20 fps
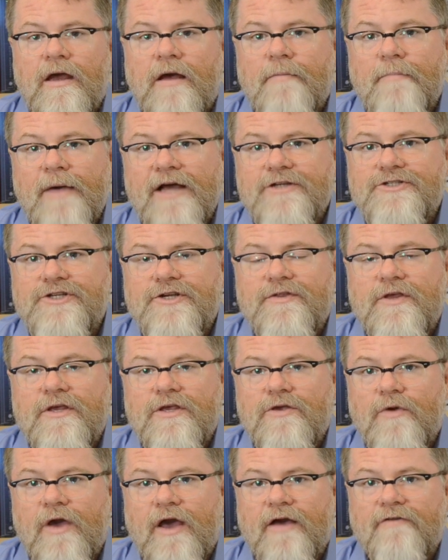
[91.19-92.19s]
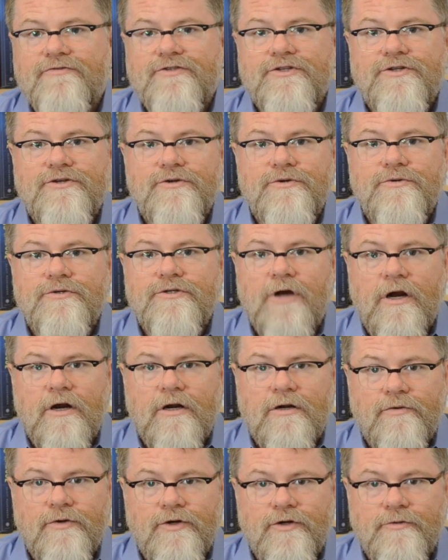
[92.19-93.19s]
Imagine that you have two
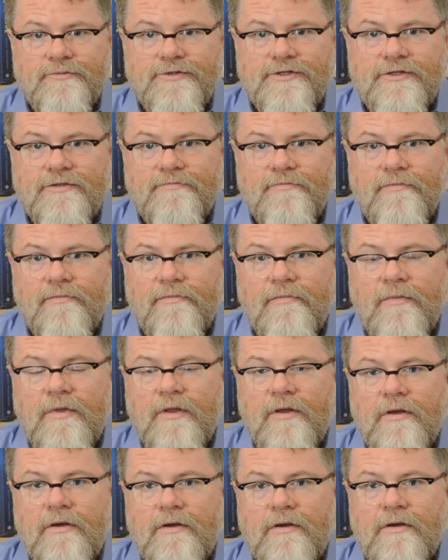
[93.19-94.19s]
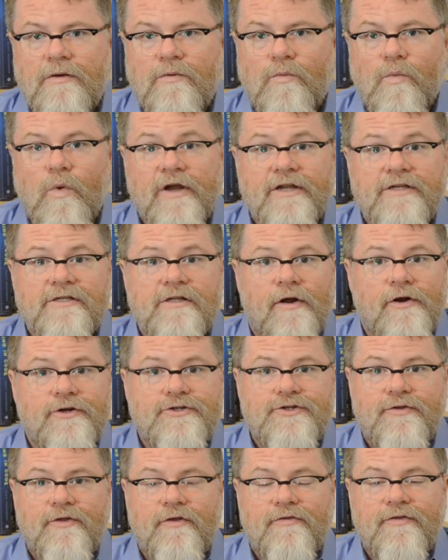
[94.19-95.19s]
dark rooms. One is
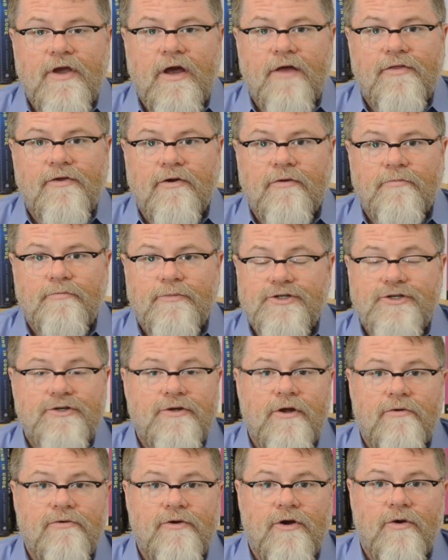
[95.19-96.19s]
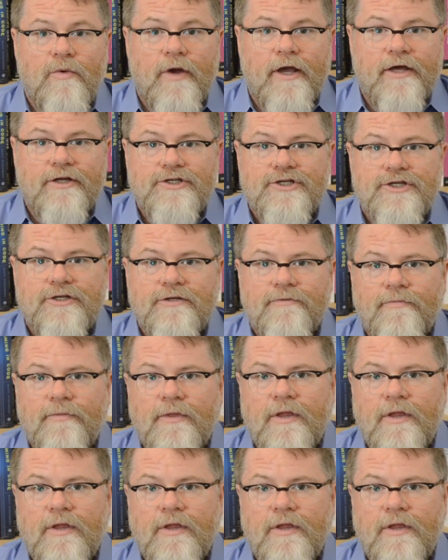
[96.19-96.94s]
larger than the other, but you don't know which.